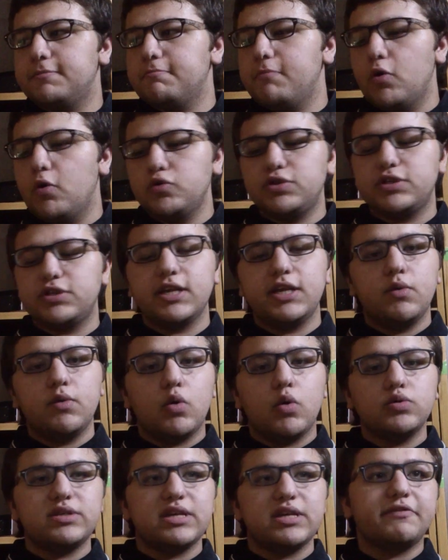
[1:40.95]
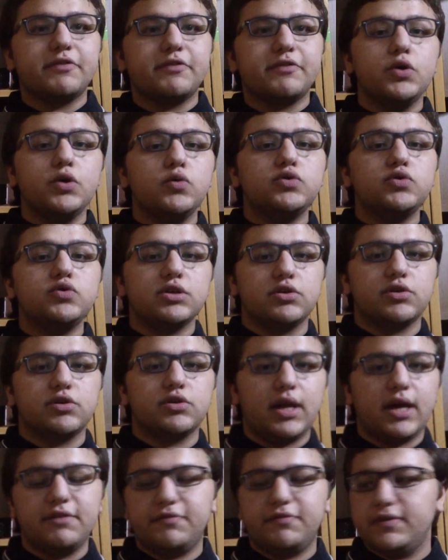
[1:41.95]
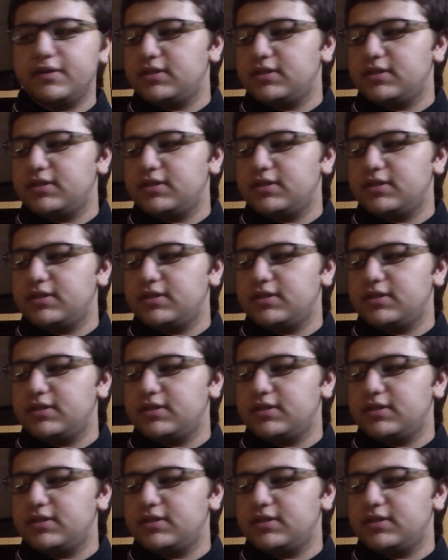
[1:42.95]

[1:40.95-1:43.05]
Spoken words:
mostly you won't ever use in your life.